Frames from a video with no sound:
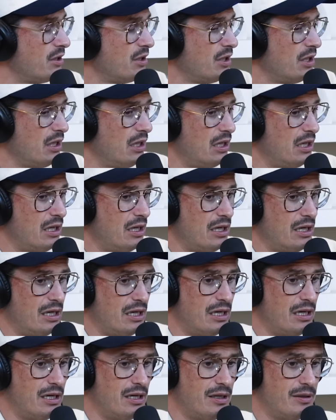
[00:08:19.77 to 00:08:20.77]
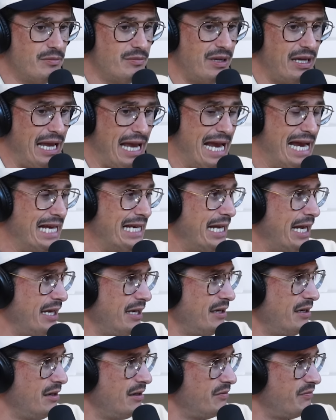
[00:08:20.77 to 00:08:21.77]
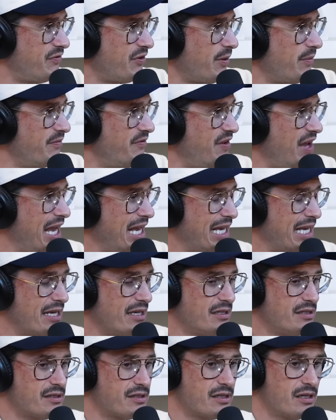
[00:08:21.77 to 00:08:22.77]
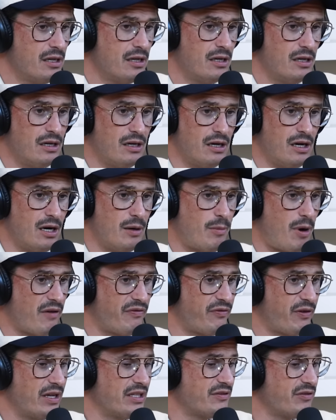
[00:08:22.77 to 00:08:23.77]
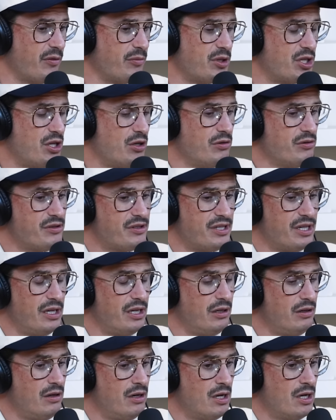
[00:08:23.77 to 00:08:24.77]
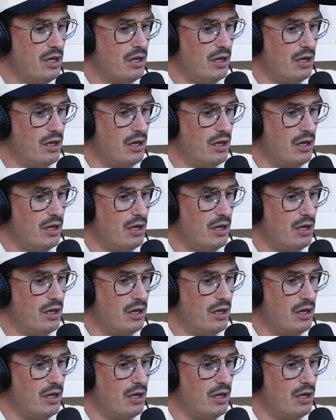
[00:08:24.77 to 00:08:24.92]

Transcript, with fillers: That's crazy. Um, Hayden from Vegas, um, our friends from Houston,